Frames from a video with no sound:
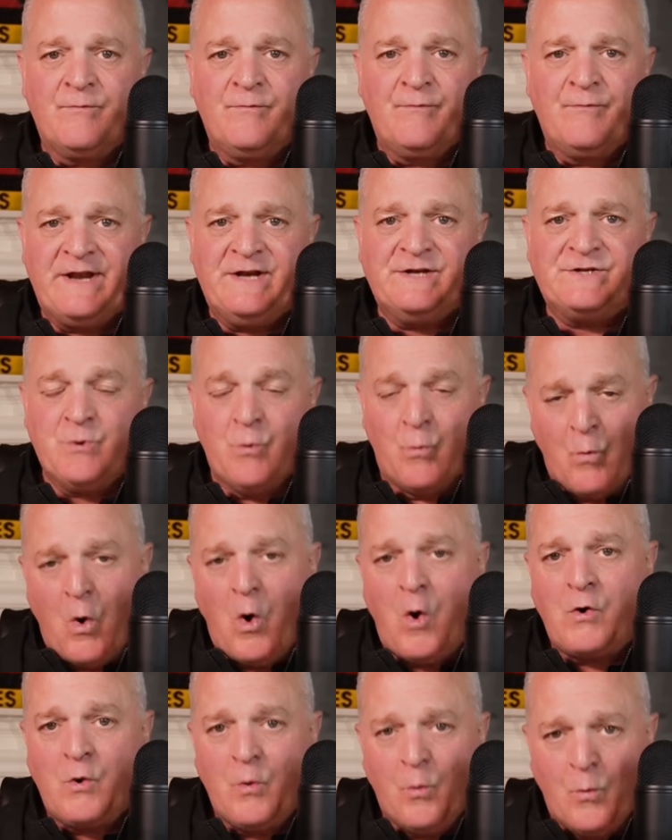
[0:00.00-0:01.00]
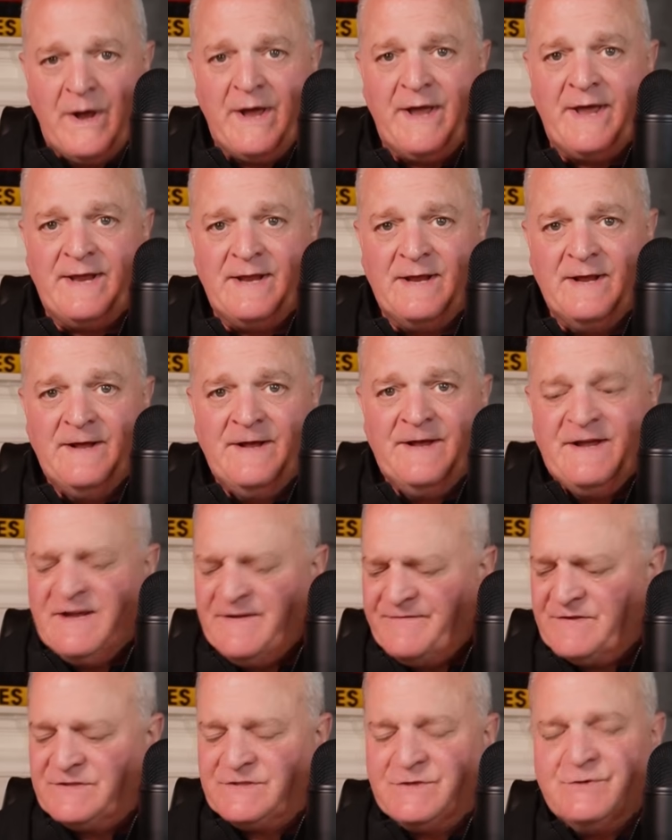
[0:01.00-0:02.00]
ready to walk away.
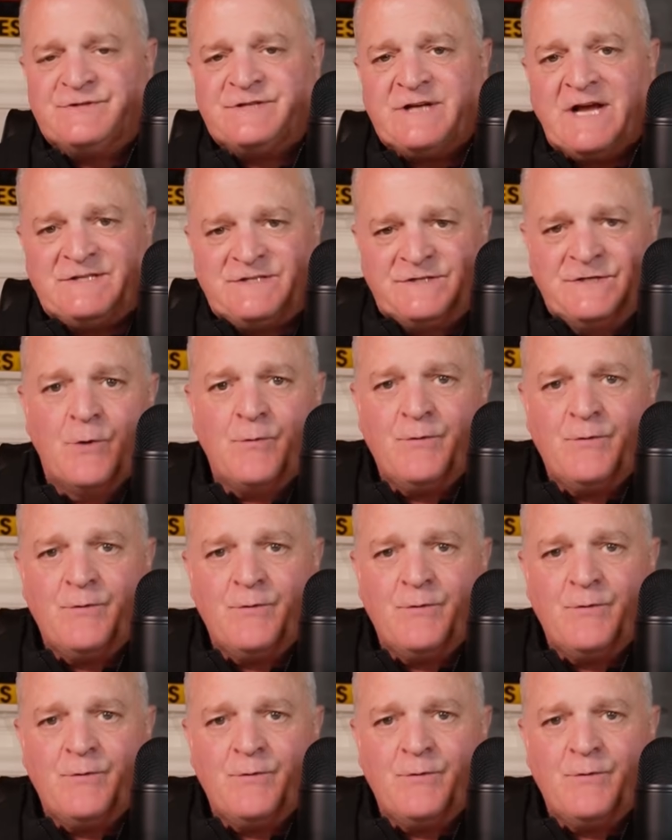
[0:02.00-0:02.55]
If the two sides don't